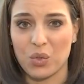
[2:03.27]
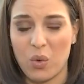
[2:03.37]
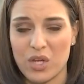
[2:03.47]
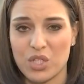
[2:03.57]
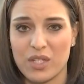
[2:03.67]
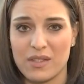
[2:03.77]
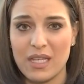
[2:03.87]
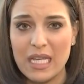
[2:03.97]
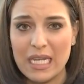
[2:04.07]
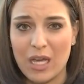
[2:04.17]
questions.
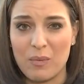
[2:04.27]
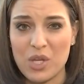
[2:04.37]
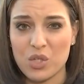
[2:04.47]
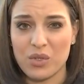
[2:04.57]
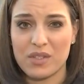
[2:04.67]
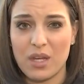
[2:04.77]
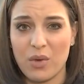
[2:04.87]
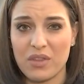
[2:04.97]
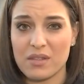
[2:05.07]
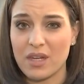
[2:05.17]
Now, be sure to stay
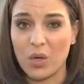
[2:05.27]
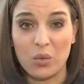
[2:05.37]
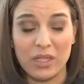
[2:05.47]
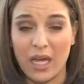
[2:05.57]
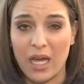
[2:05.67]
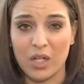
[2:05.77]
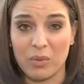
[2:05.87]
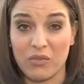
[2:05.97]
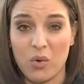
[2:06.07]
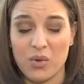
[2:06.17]
with us not only on air,
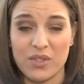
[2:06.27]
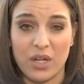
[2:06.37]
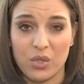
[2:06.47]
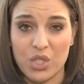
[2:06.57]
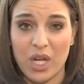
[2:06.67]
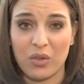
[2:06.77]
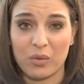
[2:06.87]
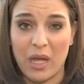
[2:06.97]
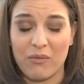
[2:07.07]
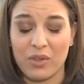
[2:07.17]
but of course on our Channel
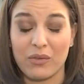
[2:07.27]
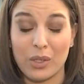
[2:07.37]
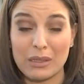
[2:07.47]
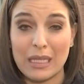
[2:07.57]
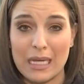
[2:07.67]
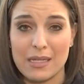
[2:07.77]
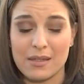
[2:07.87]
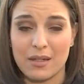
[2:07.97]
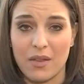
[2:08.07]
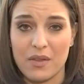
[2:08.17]
3 app for the very
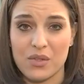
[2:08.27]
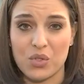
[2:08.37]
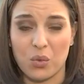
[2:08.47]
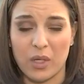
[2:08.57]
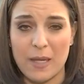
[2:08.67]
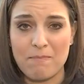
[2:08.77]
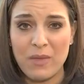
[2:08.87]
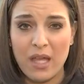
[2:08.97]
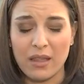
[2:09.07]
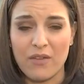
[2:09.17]
latest on this story.
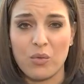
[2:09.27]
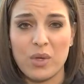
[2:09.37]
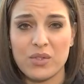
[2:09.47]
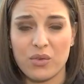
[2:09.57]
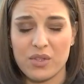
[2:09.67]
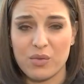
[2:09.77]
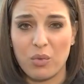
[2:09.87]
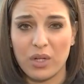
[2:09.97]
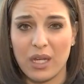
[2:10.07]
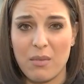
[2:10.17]
Live in Windsor this
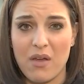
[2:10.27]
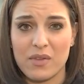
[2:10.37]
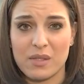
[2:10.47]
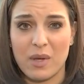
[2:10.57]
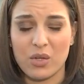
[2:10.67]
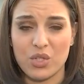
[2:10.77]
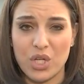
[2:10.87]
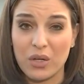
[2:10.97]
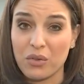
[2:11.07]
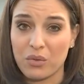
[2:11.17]
morning, I'm Eva Zymaris,
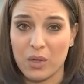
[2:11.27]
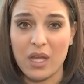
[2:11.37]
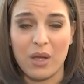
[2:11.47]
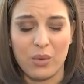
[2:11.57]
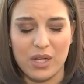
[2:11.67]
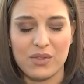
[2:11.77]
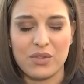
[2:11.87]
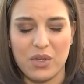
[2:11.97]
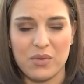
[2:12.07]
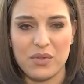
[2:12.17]
Channel 3
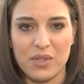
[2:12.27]
Eyewitness News.